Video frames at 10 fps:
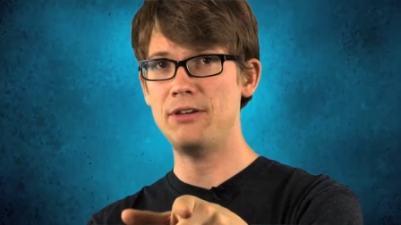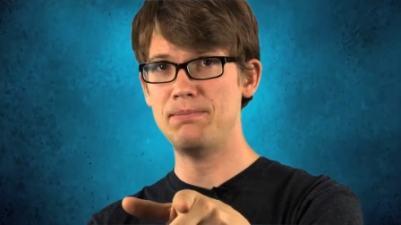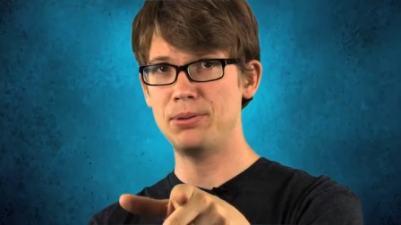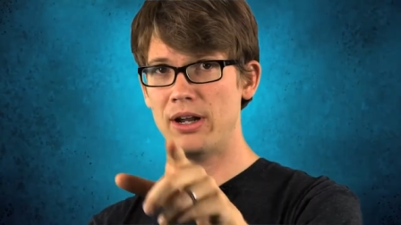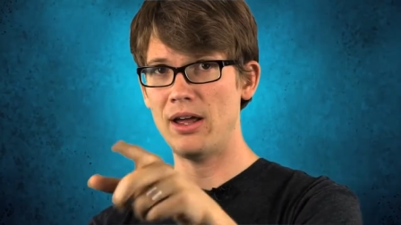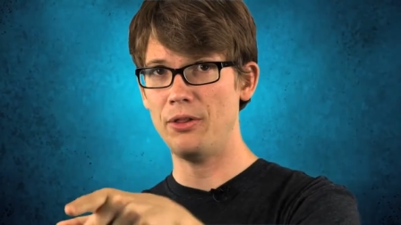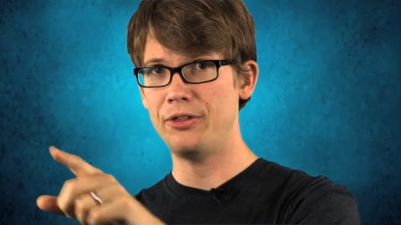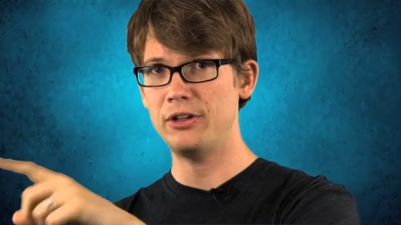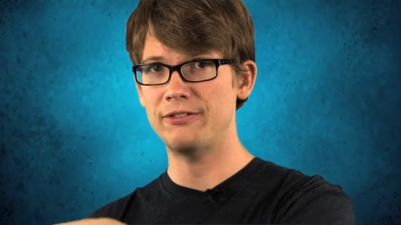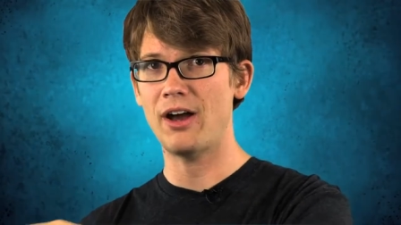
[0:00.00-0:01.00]
he put
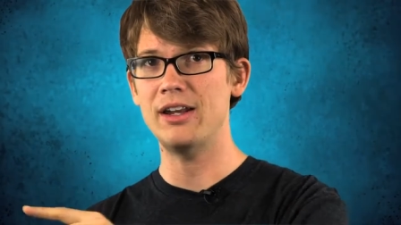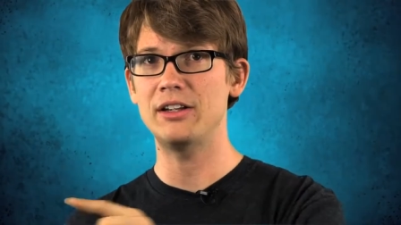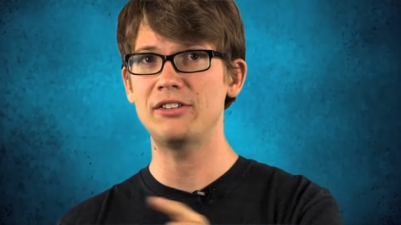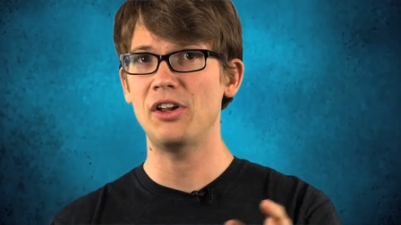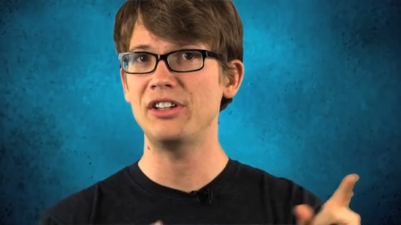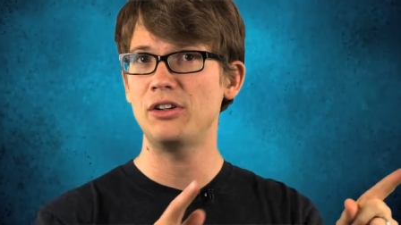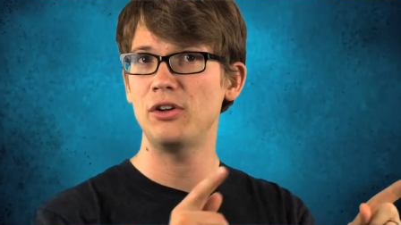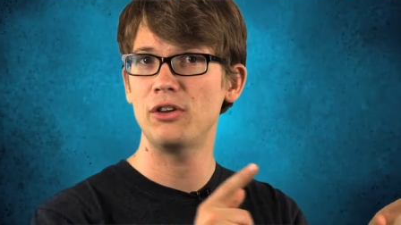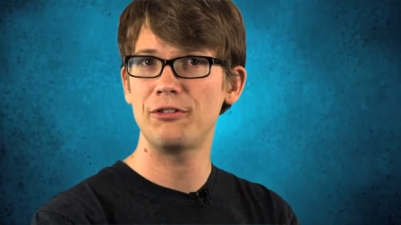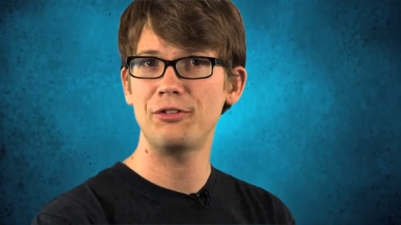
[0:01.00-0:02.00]
healthy dividing cells
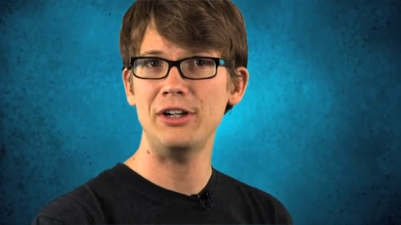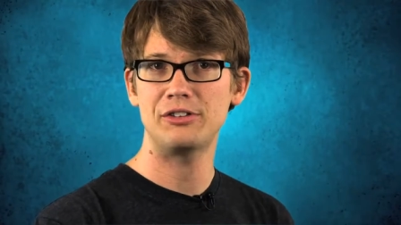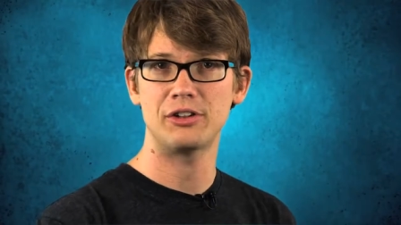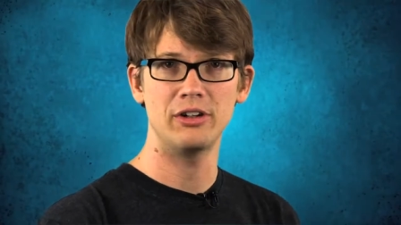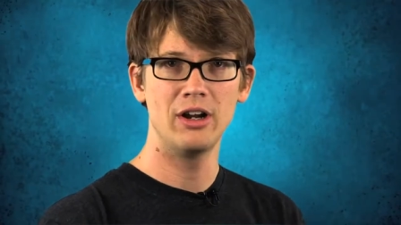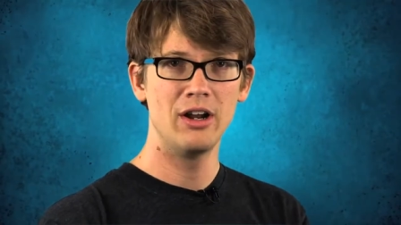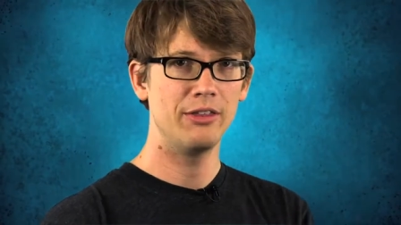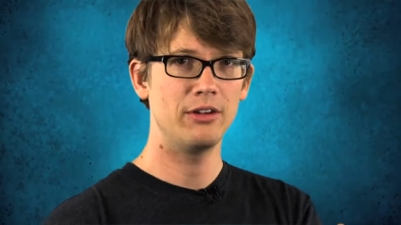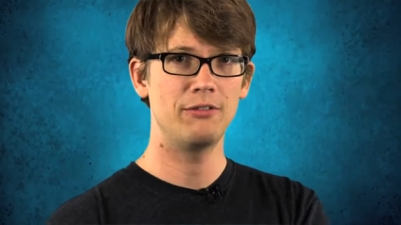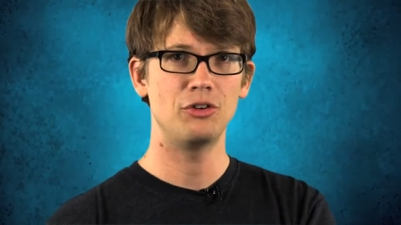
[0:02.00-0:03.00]
into the freezer,
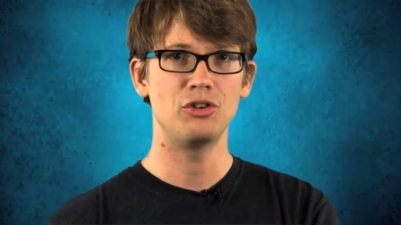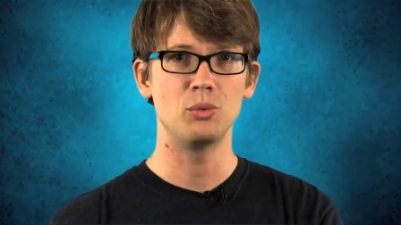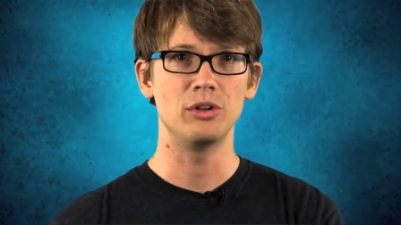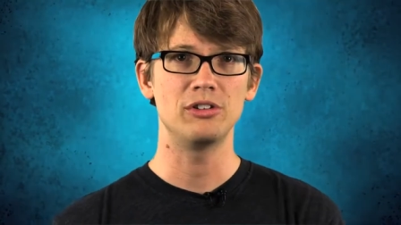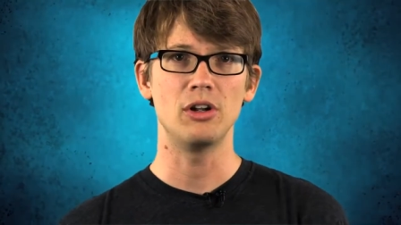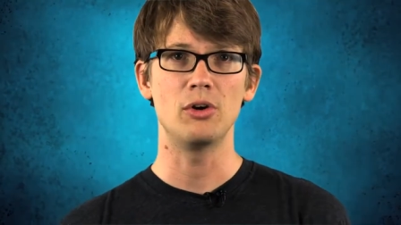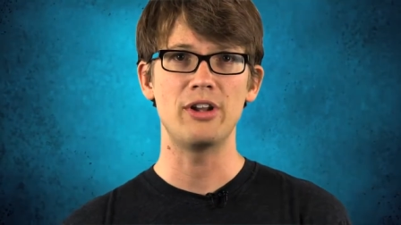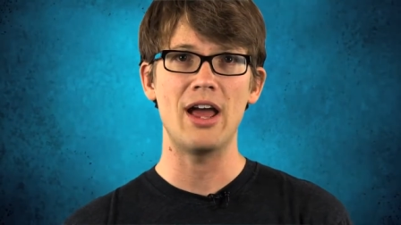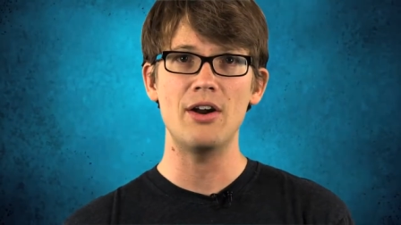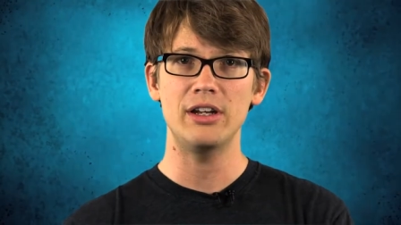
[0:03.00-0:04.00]
the division would slow
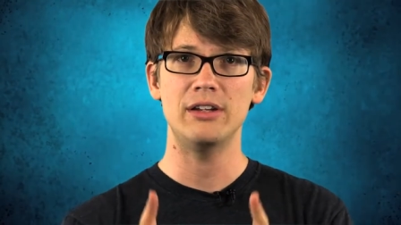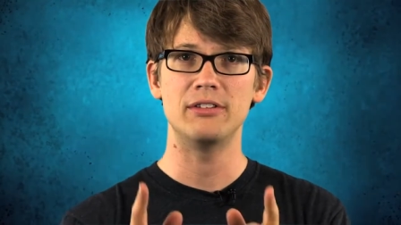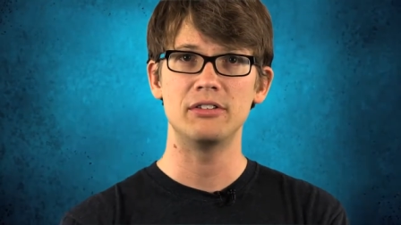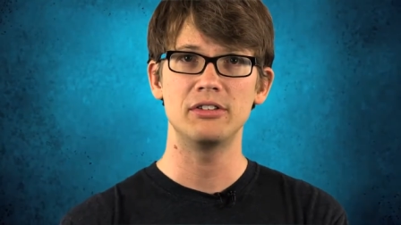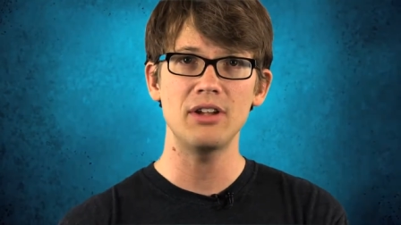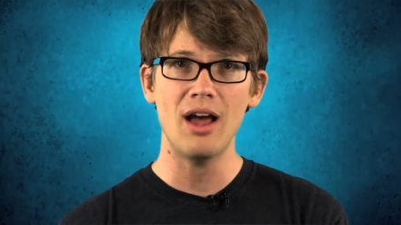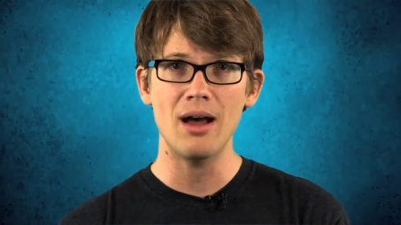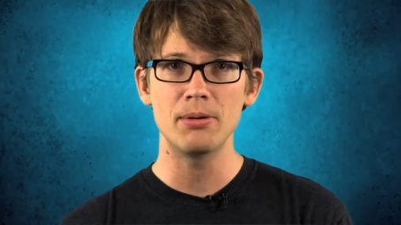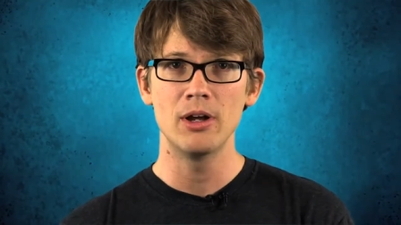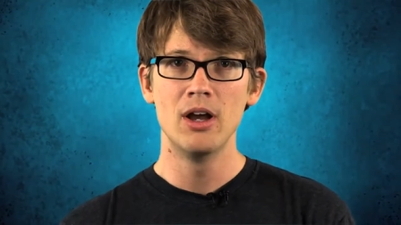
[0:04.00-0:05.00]
down and even
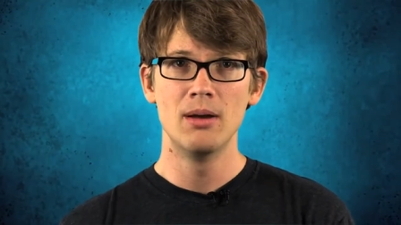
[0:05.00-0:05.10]
stop,